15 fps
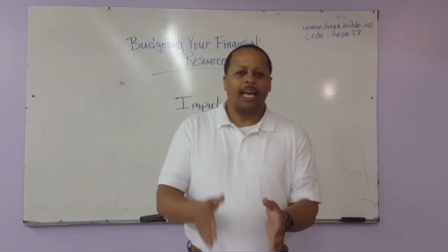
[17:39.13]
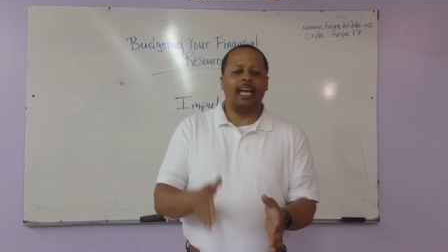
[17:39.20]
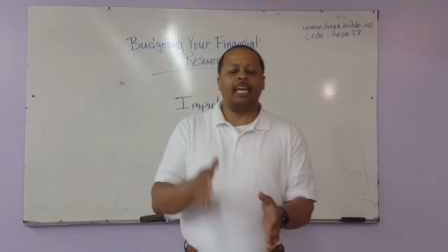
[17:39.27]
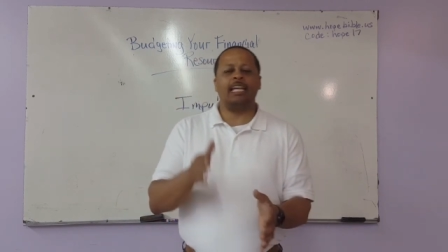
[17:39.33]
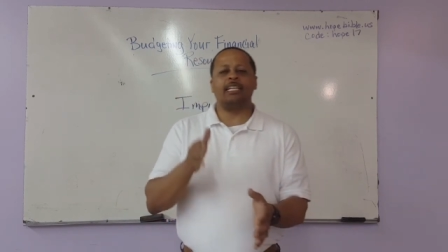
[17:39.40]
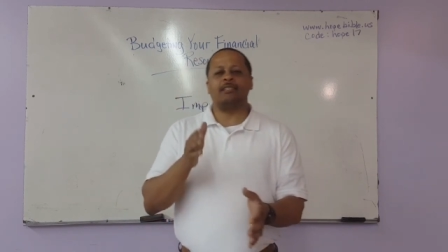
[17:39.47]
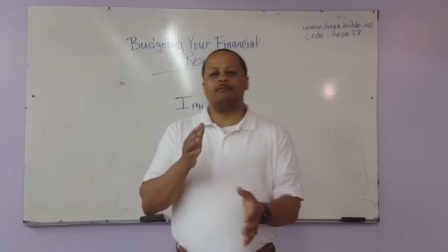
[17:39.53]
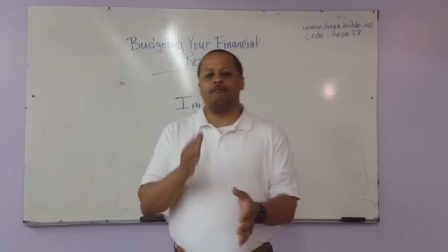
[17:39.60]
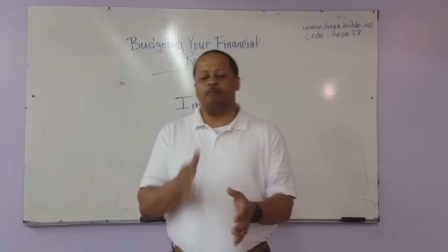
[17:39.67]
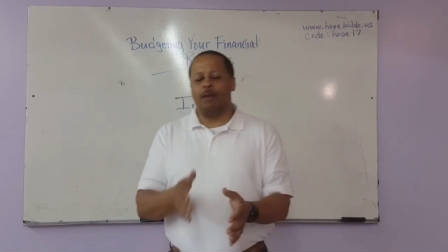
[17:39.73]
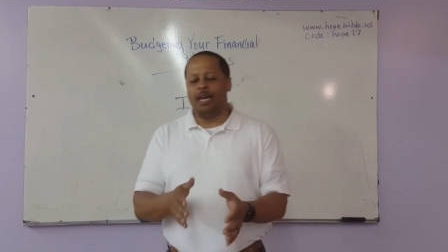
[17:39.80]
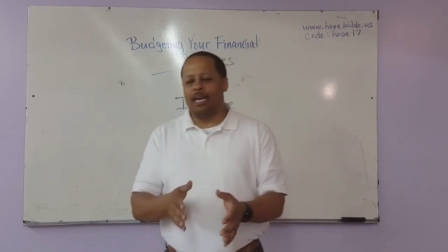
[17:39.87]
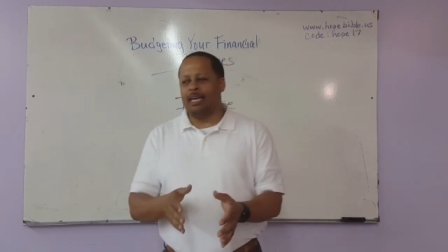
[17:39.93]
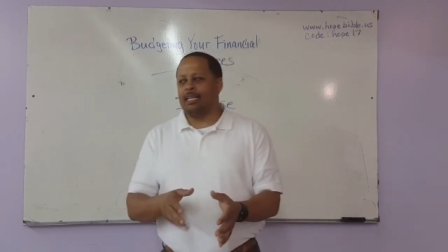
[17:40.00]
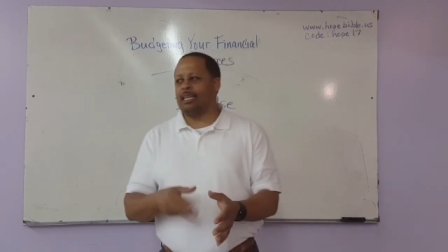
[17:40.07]
It is
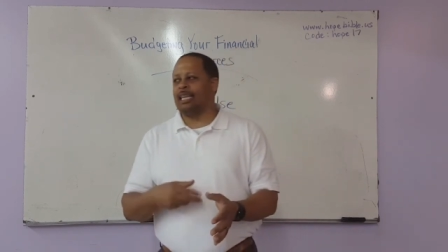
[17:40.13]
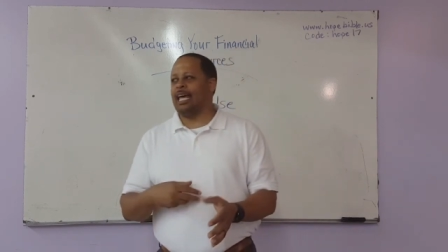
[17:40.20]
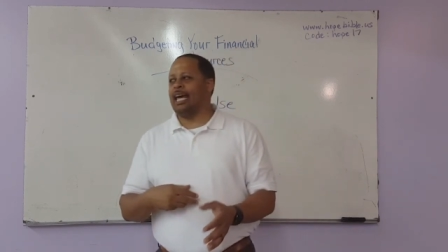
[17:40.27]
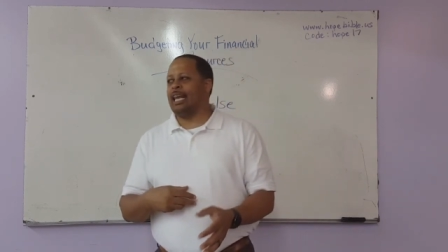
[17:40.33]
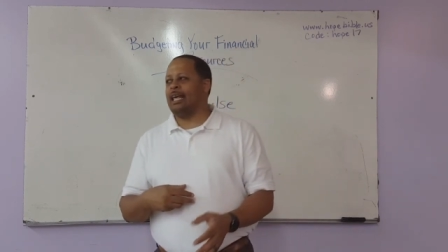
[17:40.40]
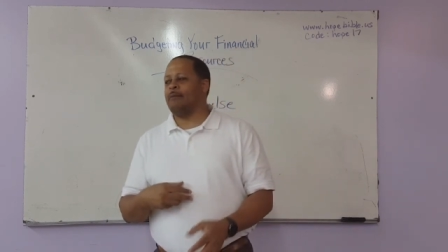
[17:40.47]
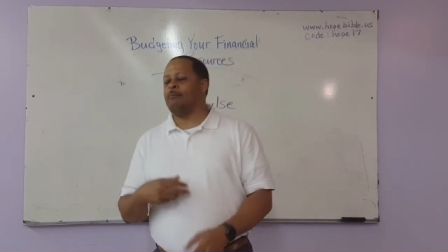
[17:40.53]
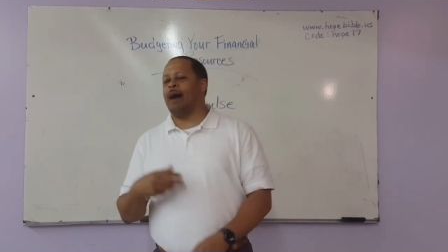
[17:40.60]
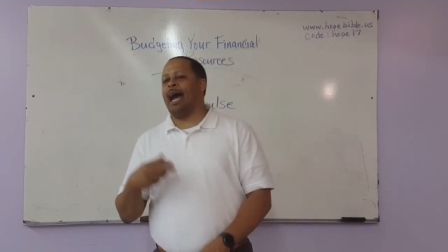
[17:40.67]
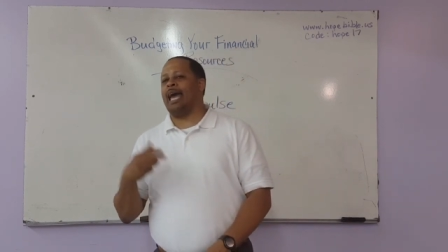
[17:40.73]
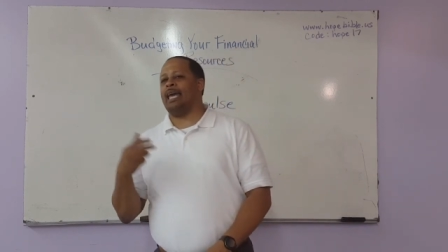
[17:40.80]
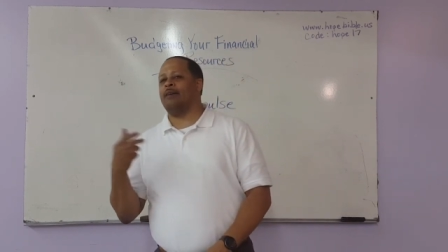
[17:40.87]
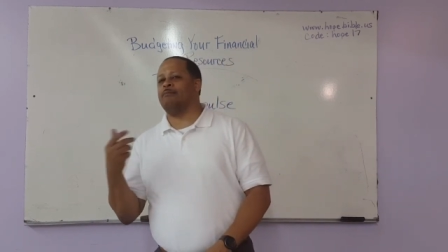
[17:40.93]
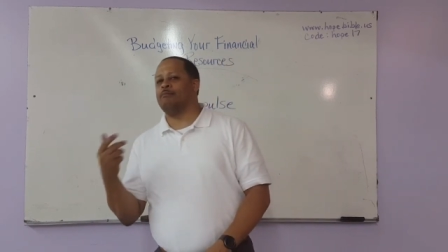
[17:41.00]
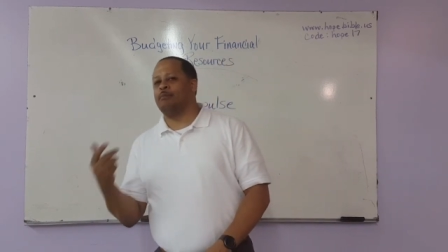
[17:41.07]
me letting my
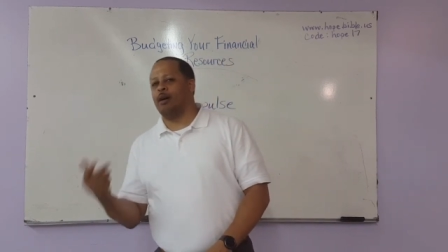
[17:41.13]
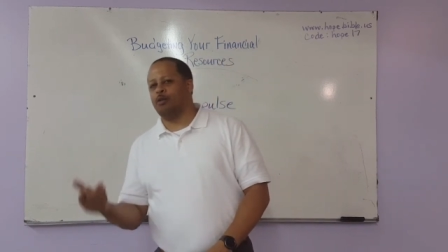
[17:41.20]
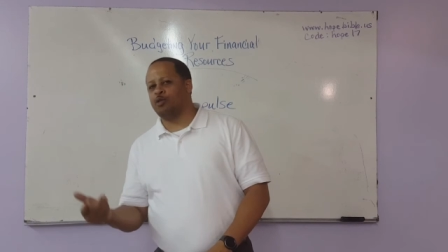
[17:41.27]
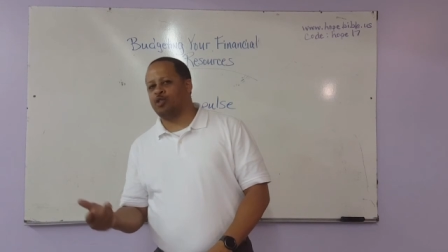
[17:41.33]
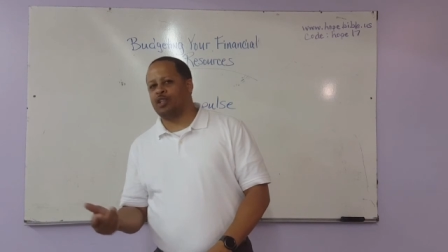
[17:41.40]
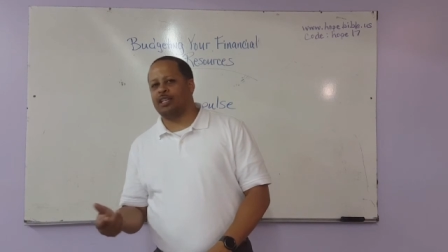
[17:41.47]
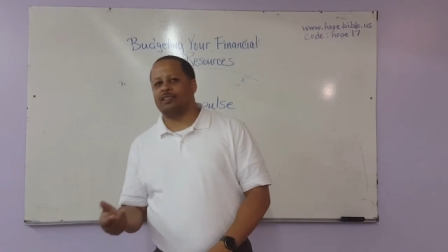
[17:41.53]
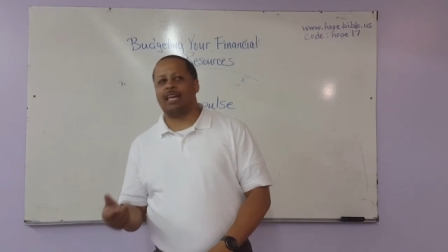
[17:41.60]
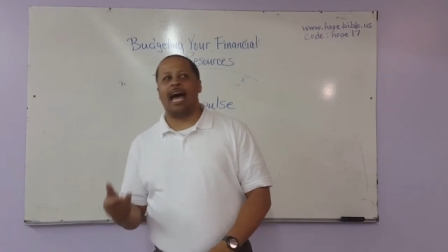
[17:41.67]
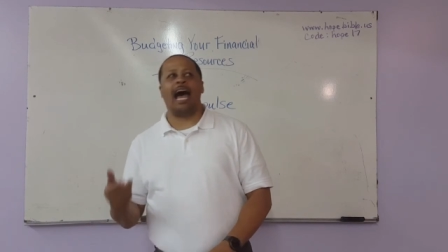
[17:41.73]
emotions.